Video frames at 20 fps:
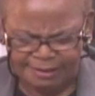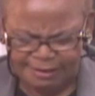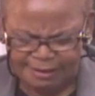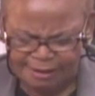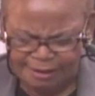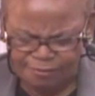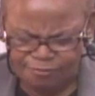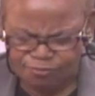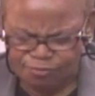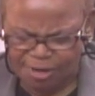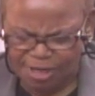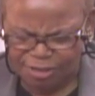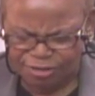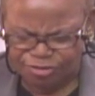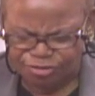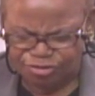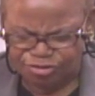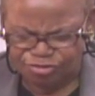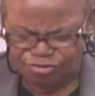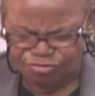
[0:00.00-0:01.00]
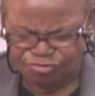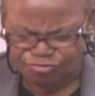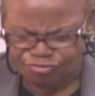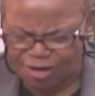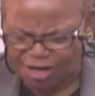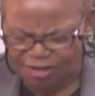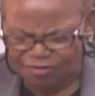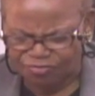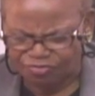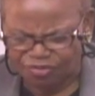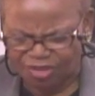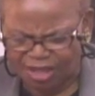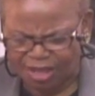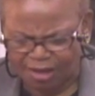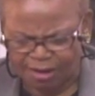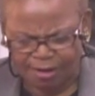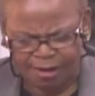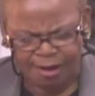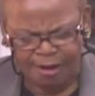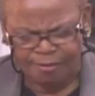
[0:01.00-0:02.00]
He went straight
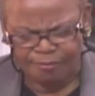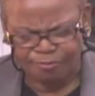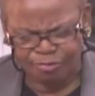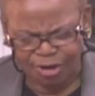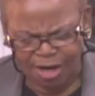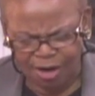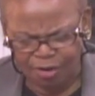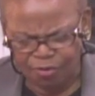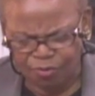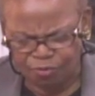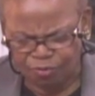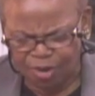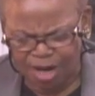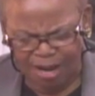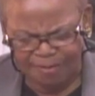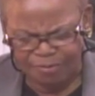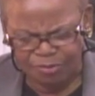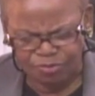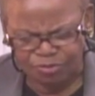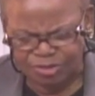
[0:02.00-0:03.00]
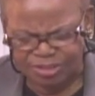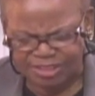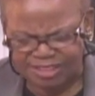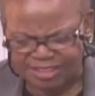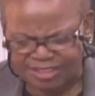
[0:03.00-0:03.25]
there. Br'er Rabbit was